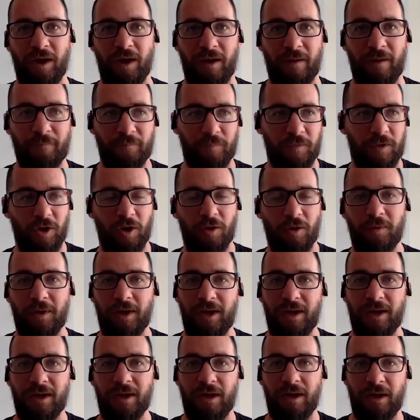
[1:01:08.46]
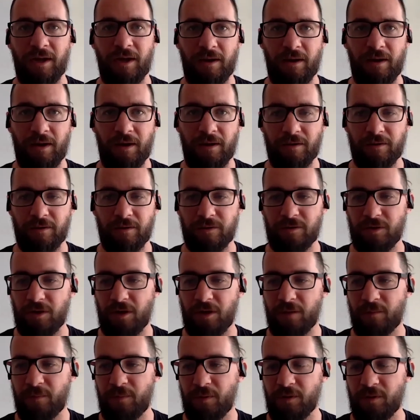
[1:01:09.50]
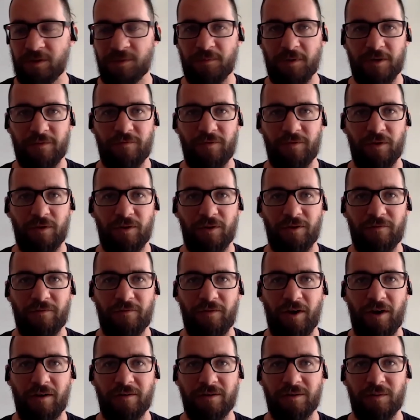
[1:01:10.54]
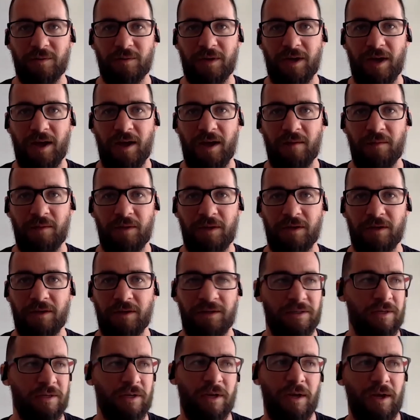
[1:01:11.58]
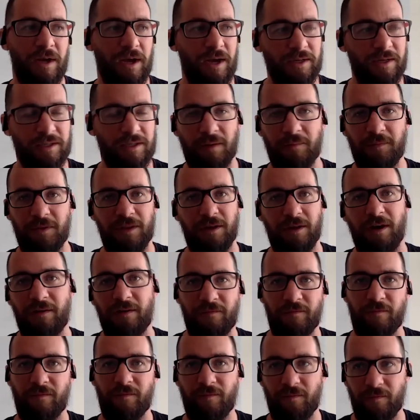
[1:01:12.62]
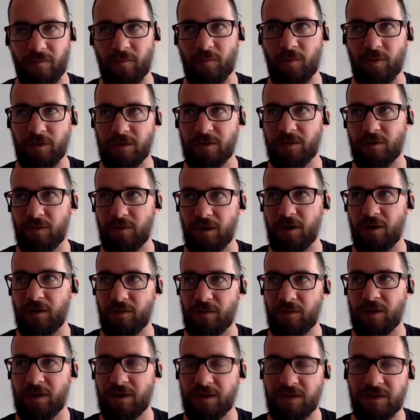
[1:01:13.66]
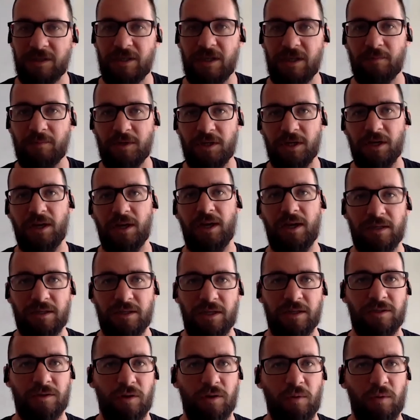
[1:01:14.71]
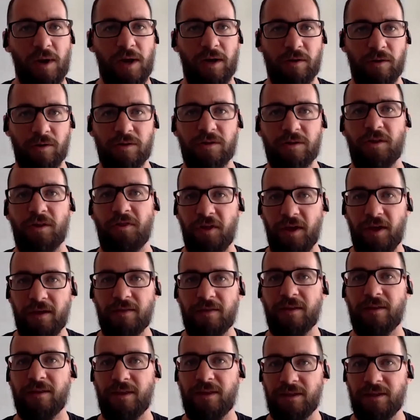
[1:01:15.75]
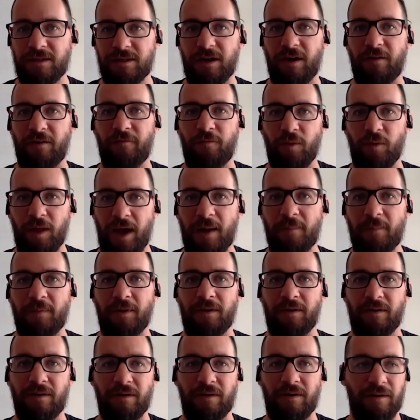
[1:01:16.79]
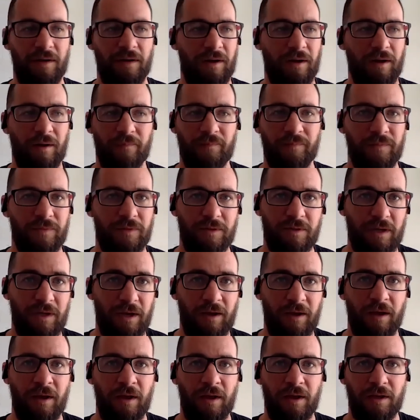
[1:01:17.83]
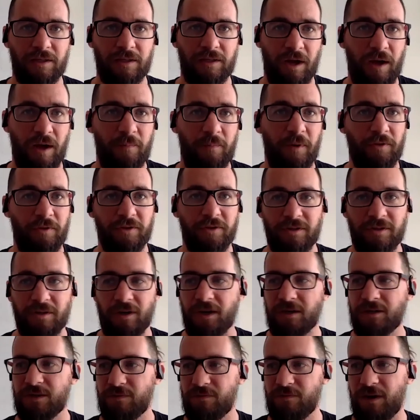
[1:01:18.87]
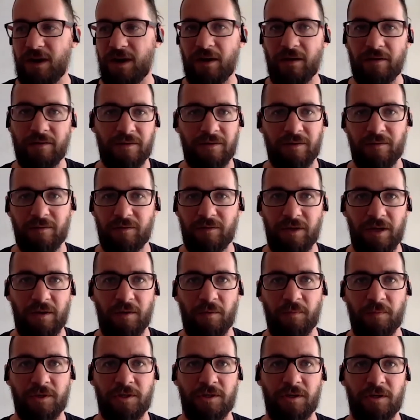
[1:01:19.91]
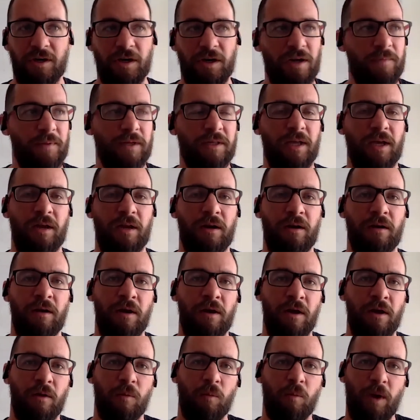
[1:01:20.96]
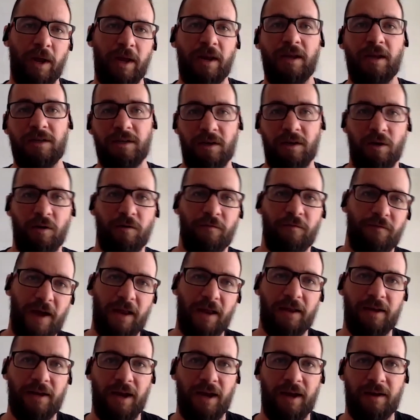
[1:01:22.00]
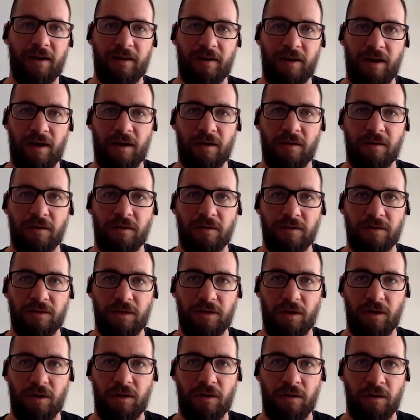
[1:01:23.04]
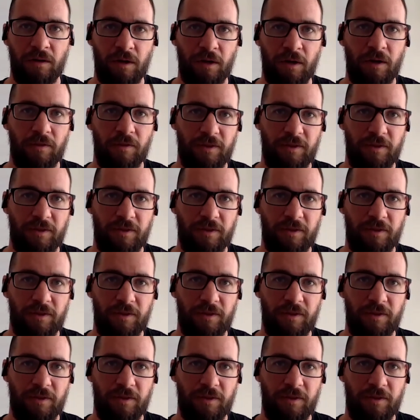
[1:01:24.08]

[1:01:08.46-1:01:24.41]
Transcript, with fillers: um, go big and, and, try and pour as much fuel on the fire as we can because it's something that I've was you know conceptually it, it's all well and good to think that this stuff will happen um, to to hypothesize around the opportunity, yeah. but then we need to go and validate it now. So right.